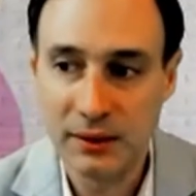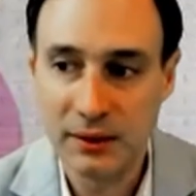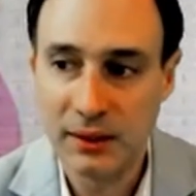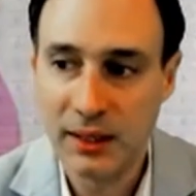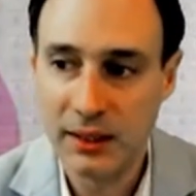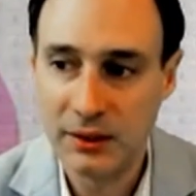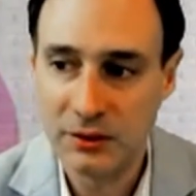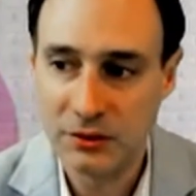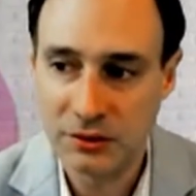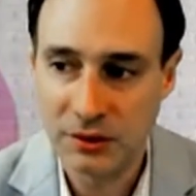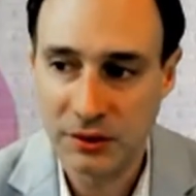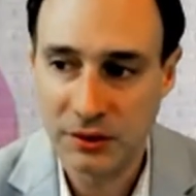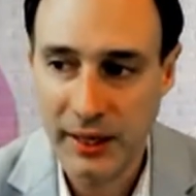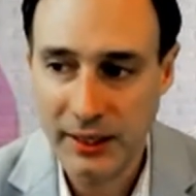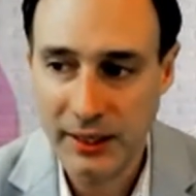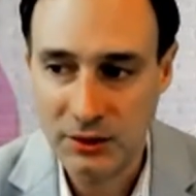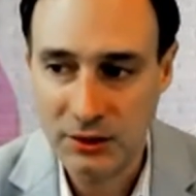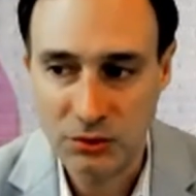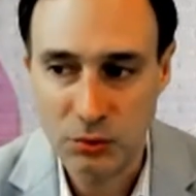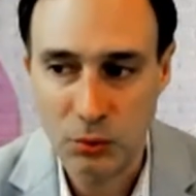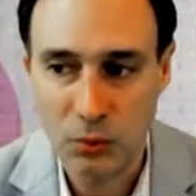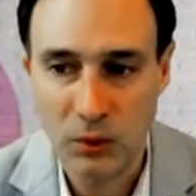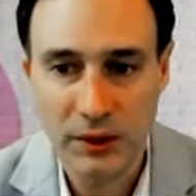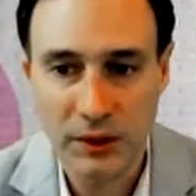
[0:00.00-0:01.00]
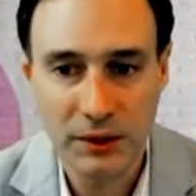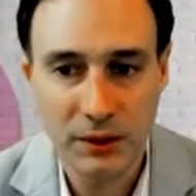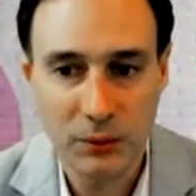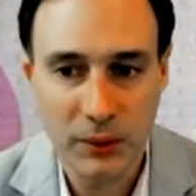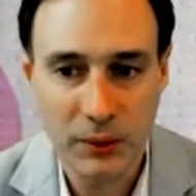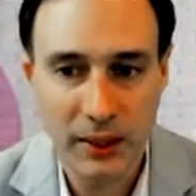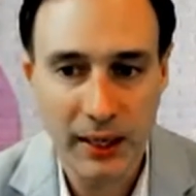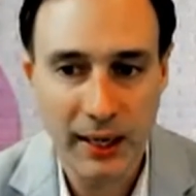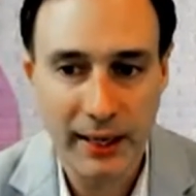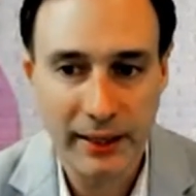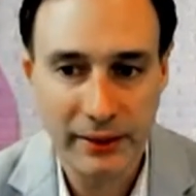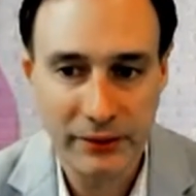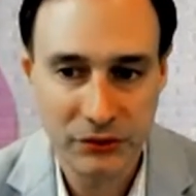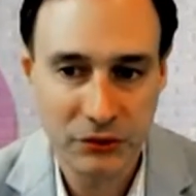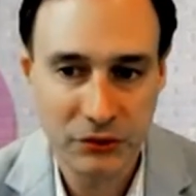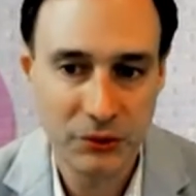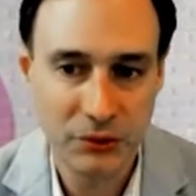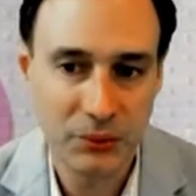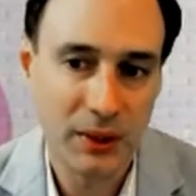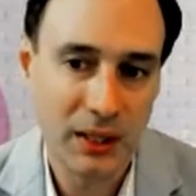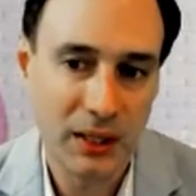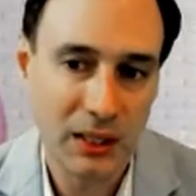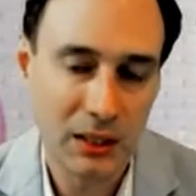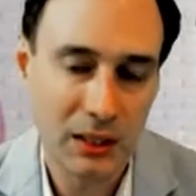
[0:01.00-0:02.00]
And so that's one that we added to
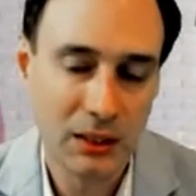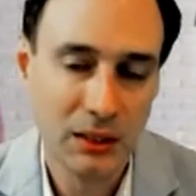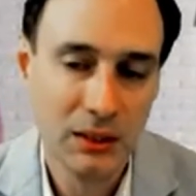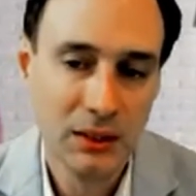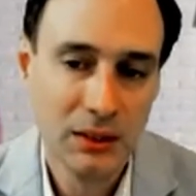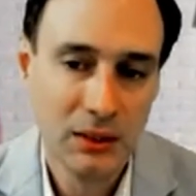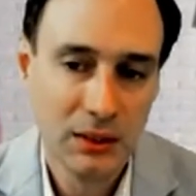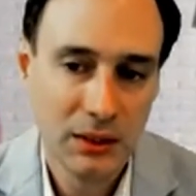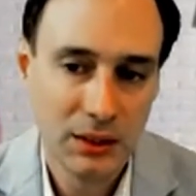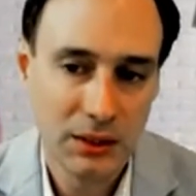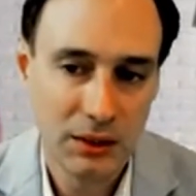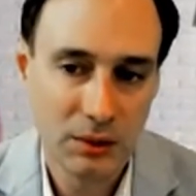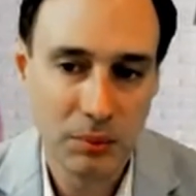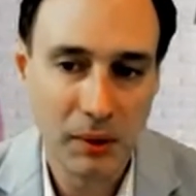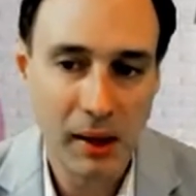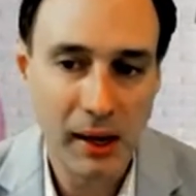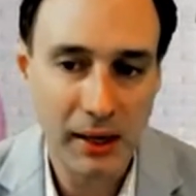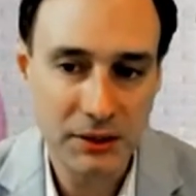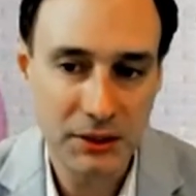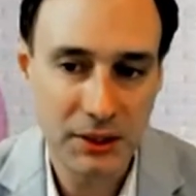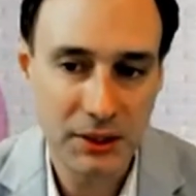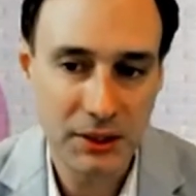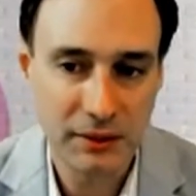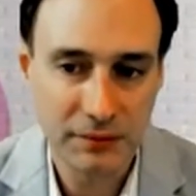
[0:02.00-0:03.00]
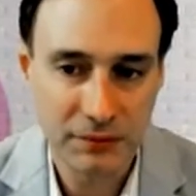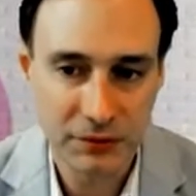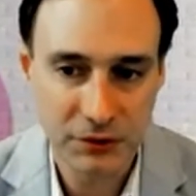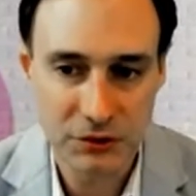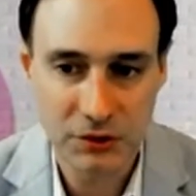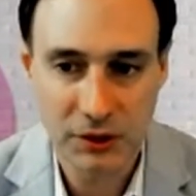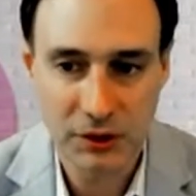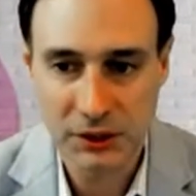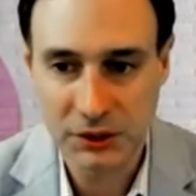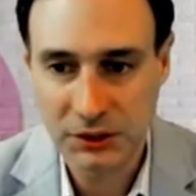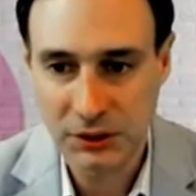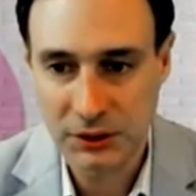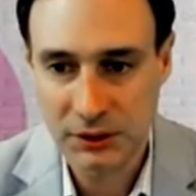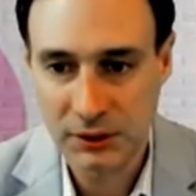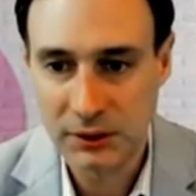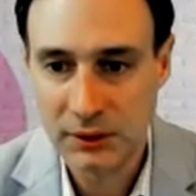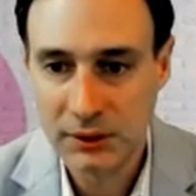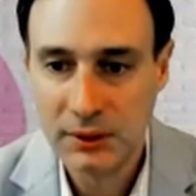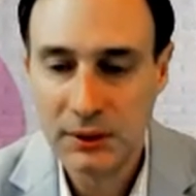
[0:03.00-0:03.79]
our blockchain infrastructure